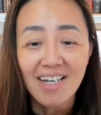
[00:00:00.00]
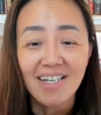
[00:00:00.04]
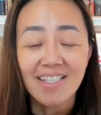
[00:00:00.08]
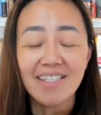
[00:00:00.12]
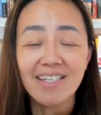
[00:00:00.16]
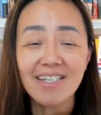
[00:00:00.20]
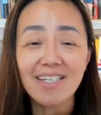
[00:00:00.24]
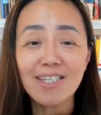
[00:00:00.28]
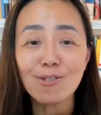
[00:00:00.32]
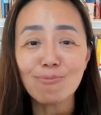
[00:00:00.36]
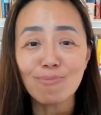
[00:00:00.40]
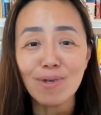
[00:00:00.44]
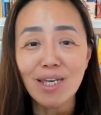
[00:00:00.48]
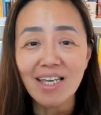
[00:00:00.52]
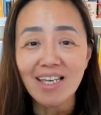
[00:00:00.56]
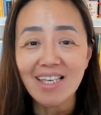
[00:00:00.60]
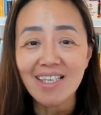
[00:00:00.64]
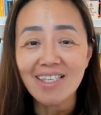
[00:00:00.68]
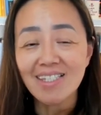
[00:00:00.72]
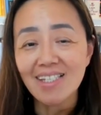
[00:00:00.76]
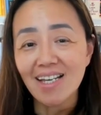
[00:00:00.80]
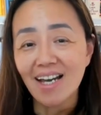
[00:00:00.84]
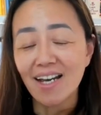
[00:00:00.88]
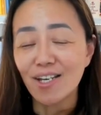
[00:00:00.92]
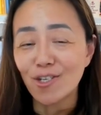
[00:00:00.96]
This
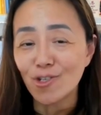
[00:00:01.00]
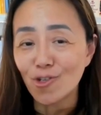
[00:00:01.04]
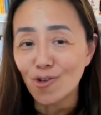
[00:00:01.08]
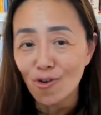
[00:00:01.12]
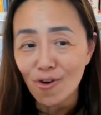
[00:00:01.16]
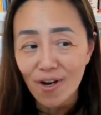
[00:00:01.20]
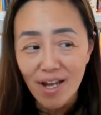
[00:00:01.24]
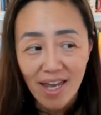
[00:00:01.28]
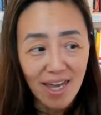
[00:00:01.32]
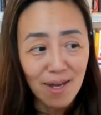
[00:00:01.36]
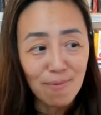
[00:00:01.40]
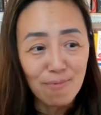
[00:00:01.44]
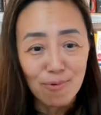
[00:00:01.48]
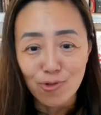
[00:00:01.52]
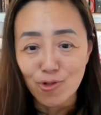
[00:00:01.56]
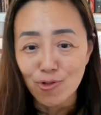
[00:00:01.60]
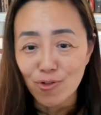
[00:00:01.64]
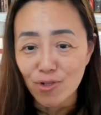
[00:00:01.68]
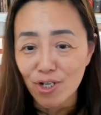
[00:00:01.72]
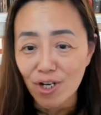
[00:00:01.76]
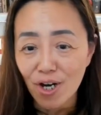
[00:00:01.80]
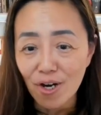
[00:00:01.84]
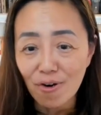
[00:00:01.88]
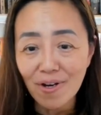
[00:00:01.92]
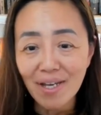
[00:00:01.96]
means that you're able to
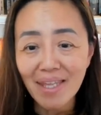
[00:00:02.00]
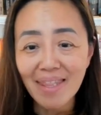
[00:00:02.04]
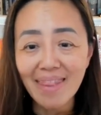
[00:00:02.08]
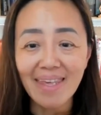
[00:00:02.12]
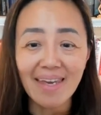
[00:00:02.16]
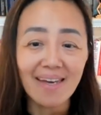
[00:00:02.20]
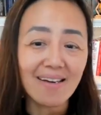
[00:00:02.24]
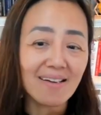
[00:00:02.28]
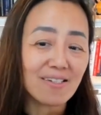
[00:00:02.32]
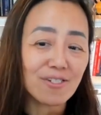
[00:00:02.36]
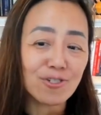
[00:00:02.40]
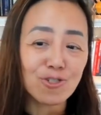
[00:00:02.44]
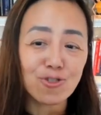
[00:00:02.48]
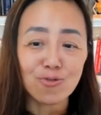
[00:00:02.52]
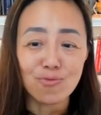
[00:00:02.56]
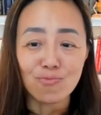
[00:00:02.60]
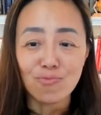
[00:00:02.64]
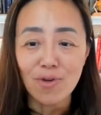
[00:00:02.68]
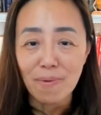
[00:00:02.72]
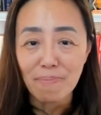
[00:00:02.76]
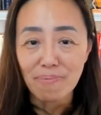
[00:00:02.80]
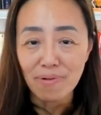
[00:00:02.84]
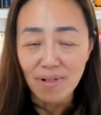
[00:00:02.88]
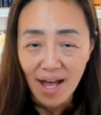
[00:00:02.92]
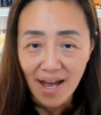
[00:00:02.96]
go in there to
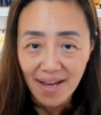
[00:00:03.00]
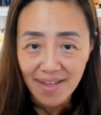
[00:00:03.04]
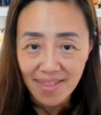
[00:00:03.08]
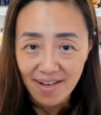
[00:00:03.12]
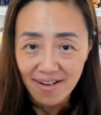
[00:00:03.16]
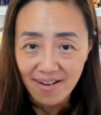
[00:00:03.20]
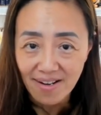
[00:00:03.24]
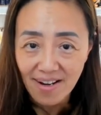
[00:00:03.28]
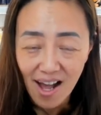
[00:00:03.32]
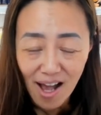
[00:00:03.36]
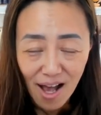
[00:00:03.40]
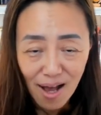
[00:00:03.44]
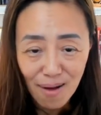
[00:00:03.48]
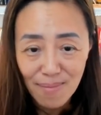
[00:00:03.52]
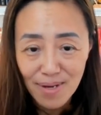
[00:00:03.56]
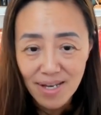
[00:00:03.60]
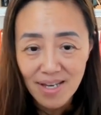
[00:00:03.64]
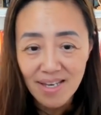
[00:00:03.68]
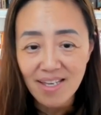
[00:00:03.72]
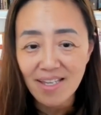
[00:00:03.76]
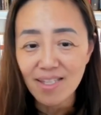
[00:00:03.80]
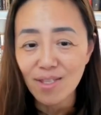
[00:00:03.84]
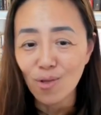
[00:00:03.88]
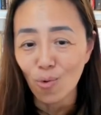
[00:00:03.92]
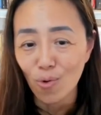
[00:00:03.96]
reply their
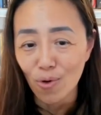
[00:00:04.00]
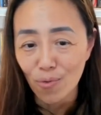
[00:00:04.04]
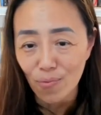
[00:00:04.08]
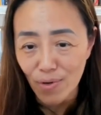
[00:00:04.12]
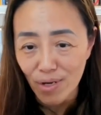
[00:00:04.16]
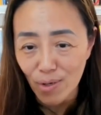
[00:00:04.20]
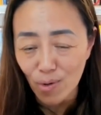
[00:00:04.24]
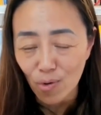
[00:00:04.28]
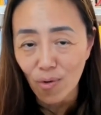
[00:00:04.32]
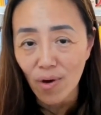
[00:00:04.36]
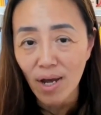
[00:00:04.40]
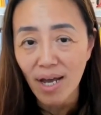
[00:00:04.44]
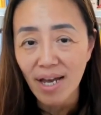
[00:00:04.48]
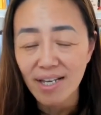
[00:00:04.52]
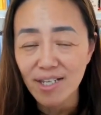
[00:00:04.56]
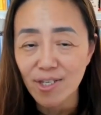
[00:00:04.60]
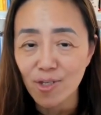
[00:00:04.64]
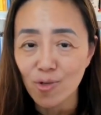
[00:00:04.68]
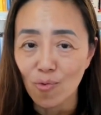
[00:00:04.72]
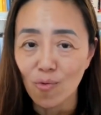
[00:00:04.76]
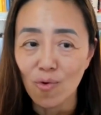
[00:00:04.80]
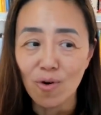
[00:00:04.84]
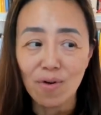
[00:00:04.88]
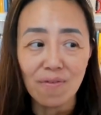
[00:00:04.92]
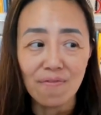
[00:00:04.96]
comment or request,
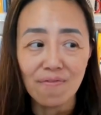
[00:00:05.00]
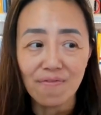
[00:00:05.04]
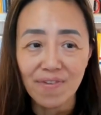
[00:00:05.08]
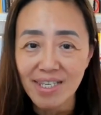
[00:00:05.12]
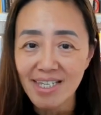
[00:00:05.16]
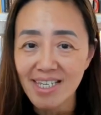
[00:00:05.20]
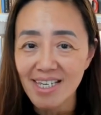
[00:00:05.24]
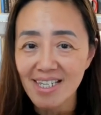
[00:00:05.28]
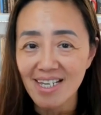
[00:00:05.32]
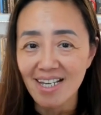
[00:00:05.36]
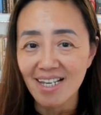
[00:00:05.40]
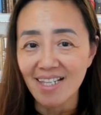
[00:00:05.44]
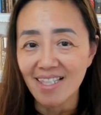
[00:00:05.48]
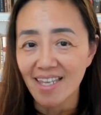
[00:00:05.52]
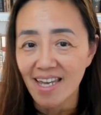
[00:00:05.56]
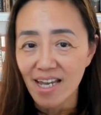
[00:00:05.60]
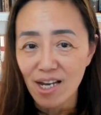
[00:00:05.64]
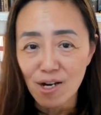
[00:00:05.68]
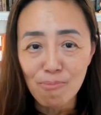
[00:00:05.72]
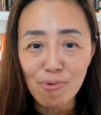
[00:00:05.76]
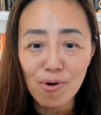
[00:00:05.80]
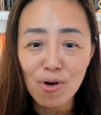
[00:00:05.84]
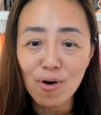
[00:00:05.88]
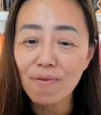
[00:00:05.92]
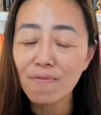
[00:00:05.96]
or visiting their
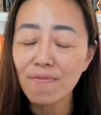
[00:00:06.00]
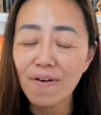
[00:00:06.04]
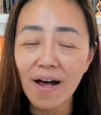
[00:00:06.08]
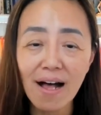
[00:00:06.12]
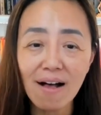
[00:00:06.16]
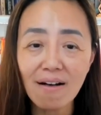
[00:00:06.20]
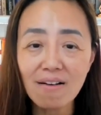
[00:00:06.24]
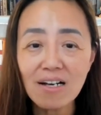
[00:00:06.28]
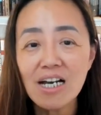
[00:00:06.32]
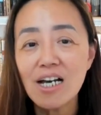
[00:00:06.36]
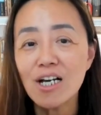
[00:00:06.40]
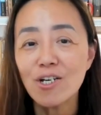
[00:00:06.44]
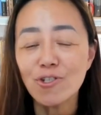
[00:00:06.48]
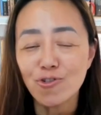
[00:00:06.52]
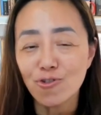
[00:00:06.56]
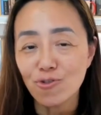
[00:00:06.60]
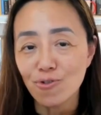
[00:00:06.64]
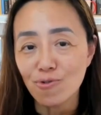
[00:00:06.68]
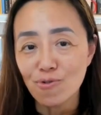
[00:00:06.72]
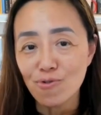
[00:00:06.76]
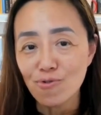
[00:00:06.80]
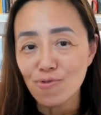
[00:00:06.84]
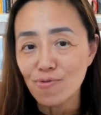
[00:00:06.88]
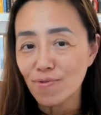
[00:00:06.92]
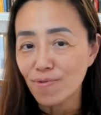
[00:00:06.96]
profile
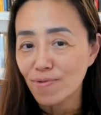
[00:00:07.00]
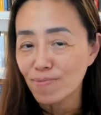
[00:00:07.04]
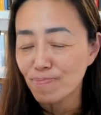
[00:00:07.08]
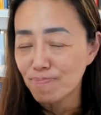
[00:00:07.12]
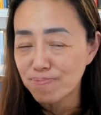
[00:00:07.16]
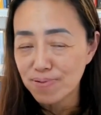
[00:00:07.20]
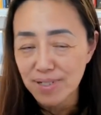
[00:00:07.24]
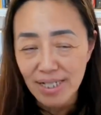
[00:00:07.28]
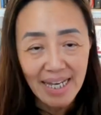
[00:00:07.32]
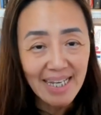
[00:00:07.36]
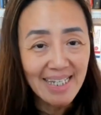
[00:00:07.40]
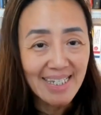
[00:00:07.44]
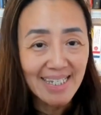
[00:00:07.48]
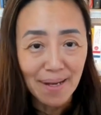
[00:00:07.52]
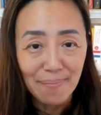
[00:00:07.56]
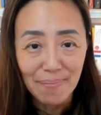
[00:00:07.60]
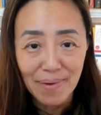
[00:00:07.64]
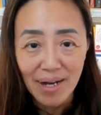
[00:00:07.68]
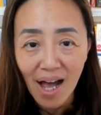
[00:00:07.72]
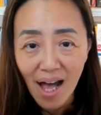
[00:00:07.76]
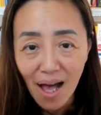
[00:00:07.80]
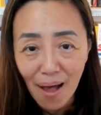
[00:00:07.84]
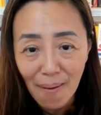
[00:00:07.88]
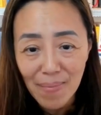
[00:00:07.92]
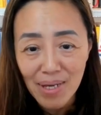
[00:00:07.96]
to place some
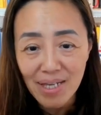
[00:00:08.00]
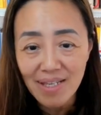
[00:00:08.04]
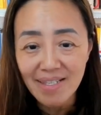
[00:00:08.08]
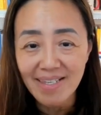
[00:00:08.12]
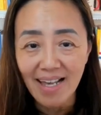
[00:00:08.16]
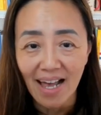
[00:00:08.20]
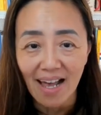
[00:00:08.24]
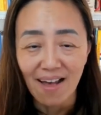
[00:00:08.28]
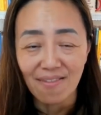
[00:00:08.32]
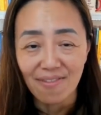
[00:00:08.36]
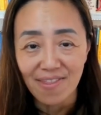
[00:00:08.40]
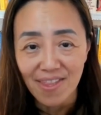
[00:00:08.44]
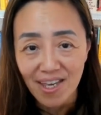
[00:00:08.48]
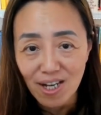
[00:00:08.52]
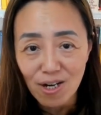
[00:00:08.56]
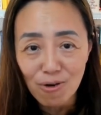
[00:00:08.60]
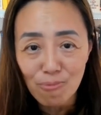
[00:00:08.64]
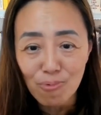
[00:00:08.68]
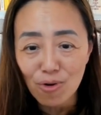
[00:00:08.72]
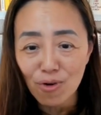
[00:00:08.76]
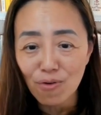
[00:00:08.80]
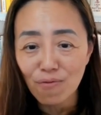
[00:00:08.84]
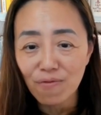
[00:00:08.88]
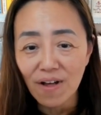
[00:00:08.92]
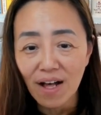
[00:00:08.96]
comments on their
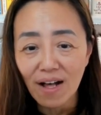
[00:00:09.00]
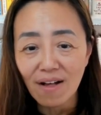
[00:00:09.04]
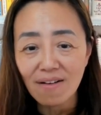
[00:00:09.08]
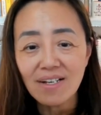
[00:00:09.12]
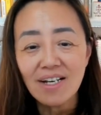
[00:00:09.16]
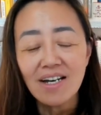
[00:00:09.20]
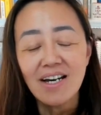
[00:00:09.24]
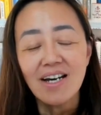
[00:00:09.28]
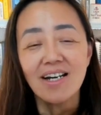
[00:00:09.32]
profile.